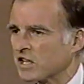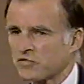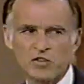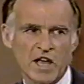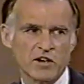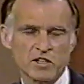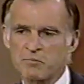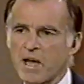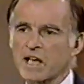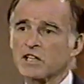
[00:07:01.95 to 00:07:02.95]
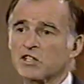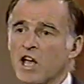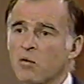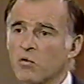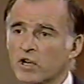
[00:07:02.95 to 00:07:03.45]
is flat on its back. It's
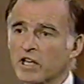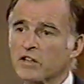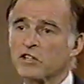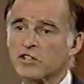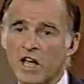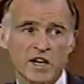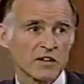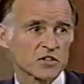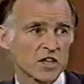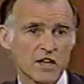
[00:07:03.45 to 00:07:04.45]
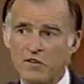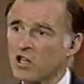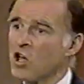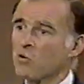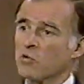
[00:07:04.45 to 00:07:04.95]
not working. There's not enough saving.
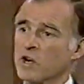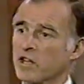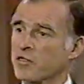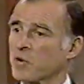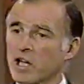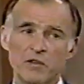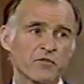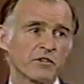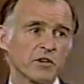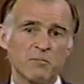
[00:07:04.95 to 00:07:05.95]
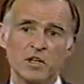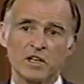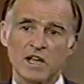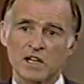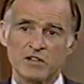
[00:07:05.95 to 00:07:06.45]
We're running a $350
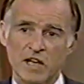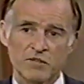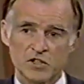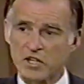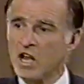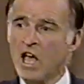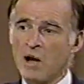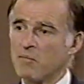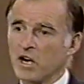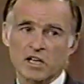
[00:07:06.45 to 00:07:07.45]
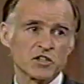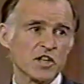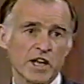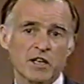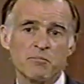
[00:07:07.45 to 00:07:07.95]
billion deficit. America's
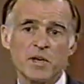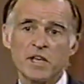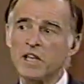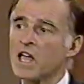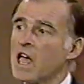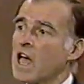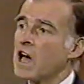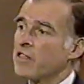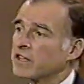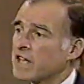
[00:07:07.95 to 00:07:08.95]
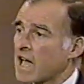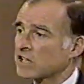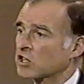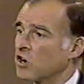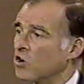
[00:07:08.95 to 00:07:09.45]
not competing. The
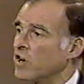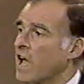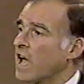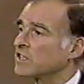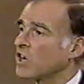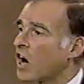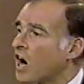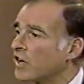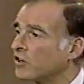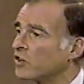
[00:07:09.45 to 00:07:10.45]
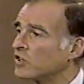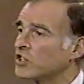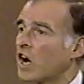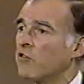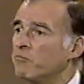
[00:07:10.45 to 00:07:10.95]
tax code has hundreds
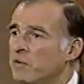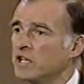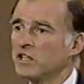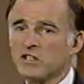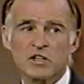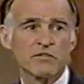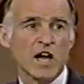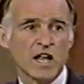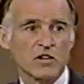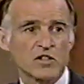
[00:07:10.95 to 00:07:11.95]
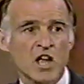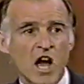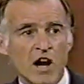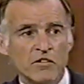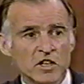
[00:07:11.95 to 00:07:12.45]
of billions of dollars
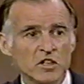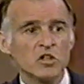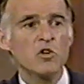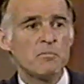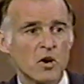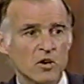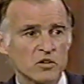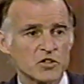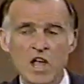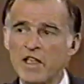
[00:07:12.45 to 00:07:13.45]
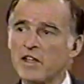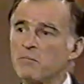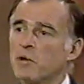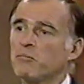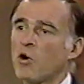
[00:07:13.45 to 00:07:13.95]
of little loopholes that have
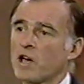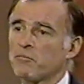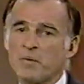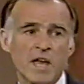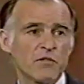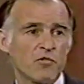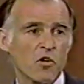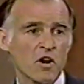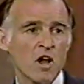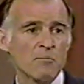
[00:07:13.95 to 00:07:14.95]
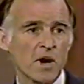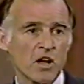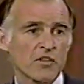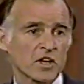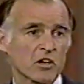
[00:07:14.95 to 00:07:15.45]
been bought and paid for by
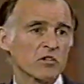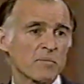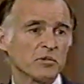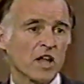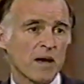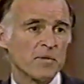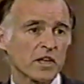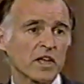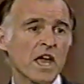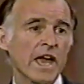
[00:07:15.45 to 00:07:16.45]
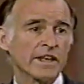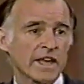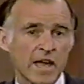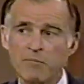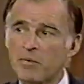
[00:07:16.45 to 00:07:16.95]
all the corrupt lobbying and
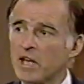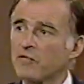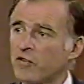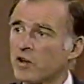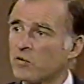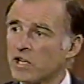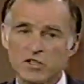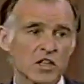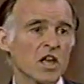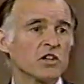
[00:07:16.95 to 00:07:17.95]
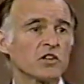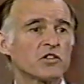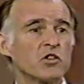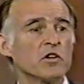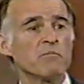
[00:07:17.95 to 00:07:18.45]
campaign fundraising to the
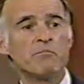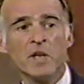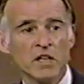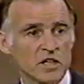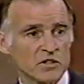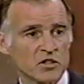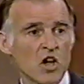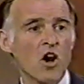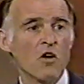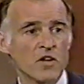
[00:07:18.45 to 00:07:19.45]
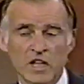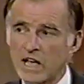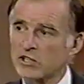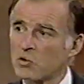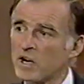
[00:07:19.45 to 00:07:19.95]
tune of billions over the
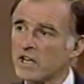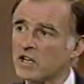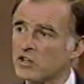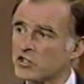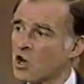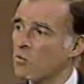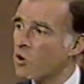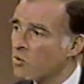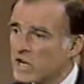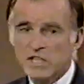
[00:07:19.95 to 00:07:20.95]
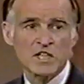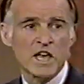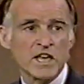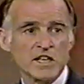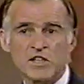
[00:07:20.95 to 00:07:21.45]
last 20 years. What we
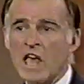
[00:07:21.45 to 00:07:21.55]
say is